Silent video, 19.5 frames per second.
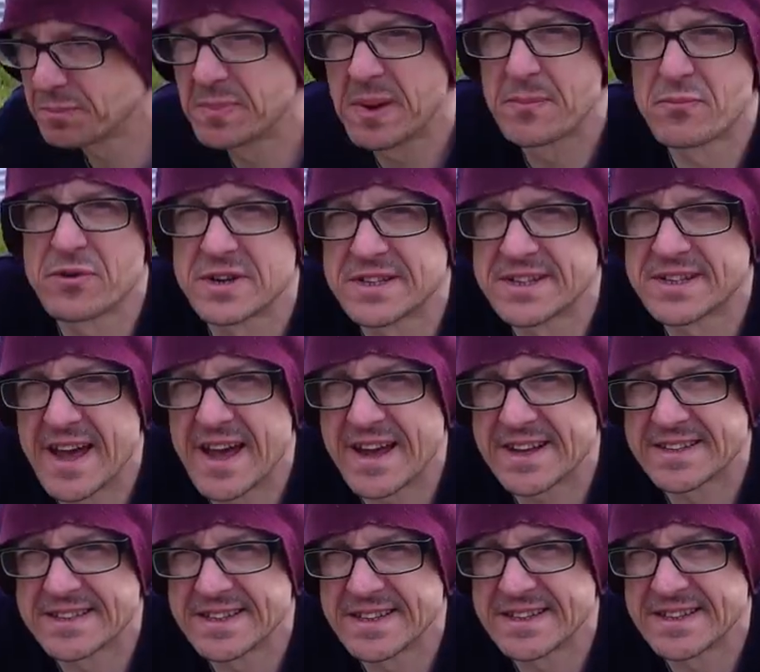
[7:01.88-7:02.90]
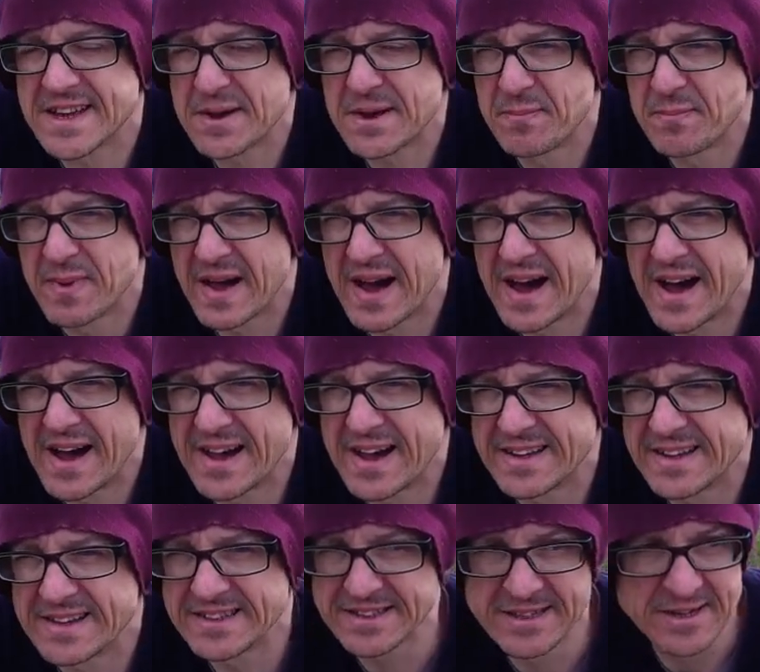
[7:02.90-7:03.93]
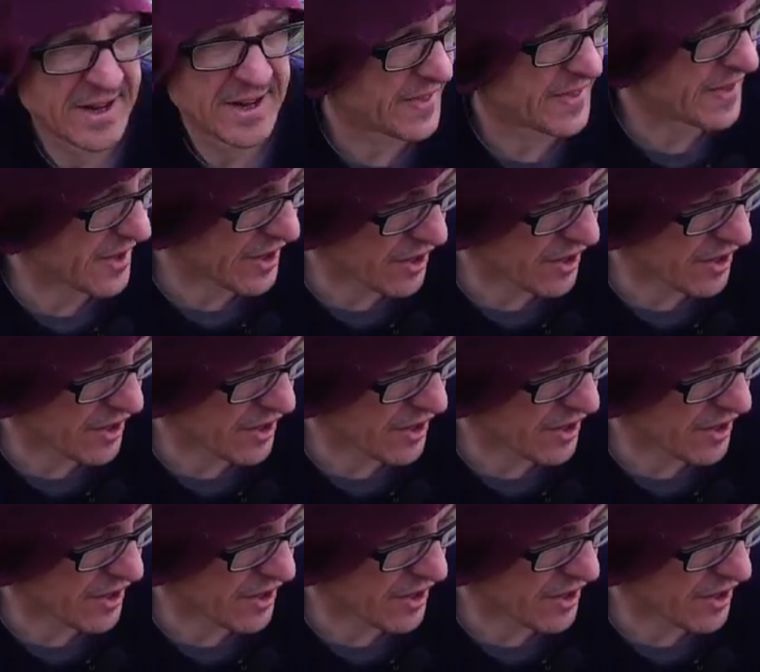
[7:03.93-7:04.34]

be protected by the